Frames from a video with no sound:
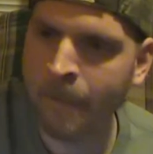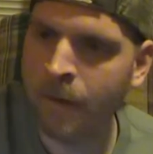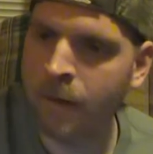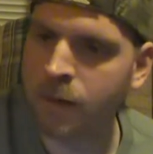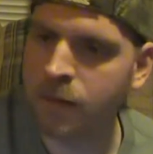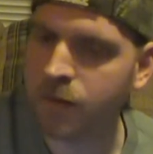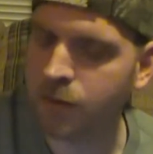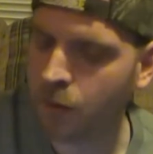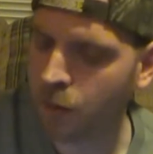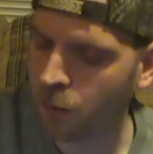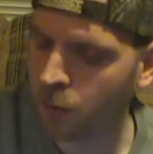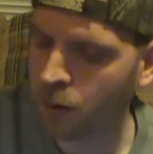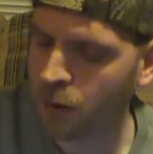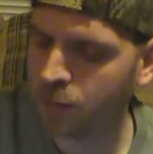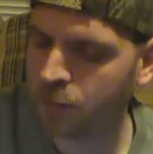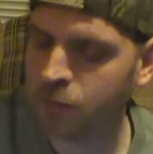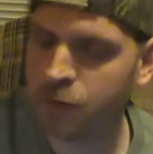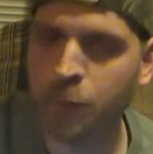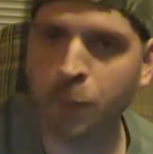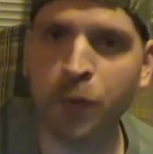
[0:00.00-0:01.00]
So
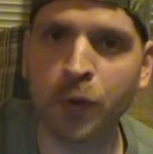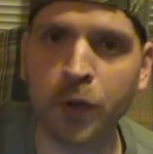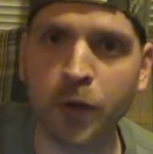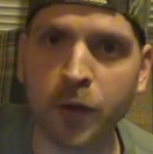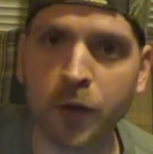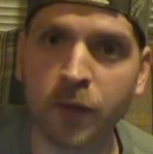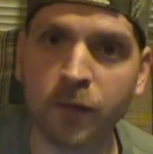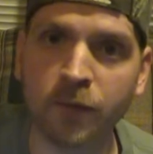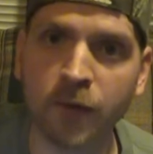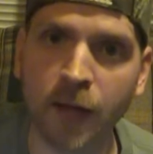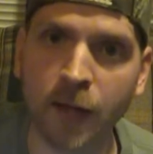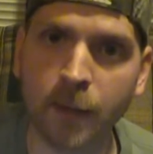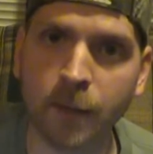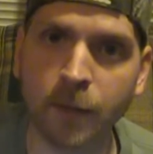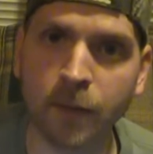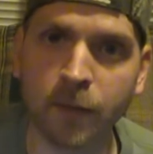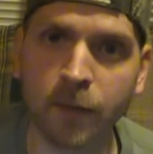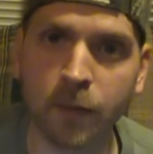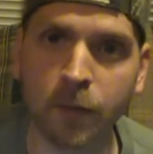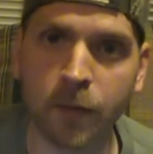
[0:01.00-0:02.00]
it's pretty good
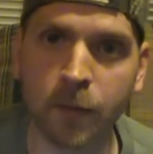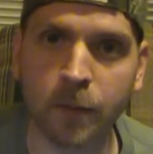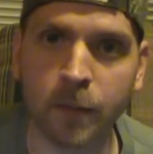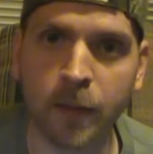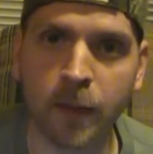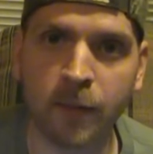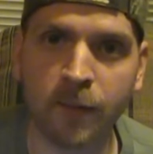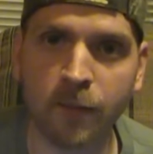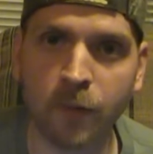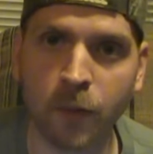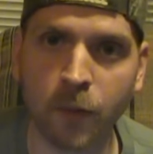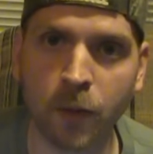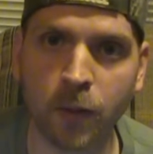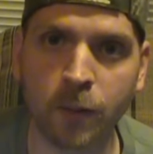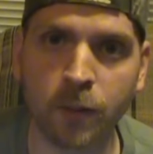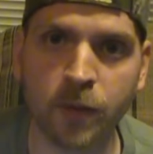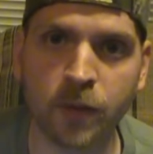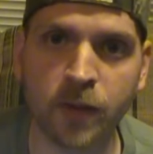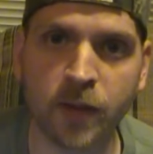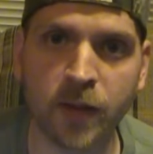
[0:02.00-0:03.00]
vapor for it being 40%
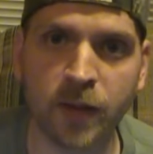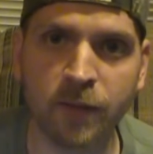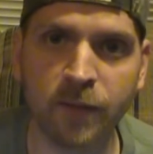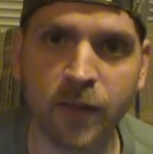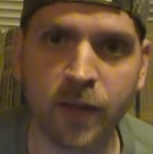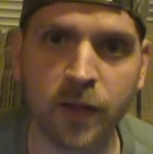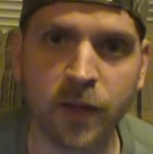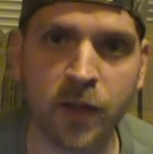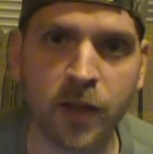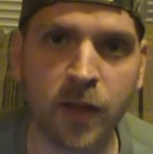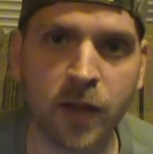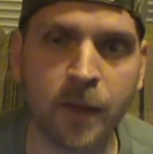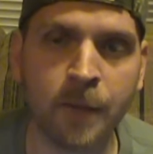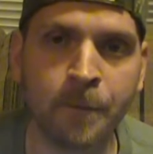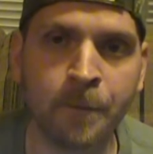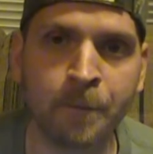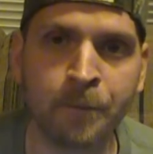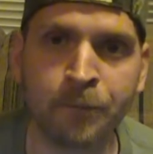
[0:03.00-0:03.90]
VG.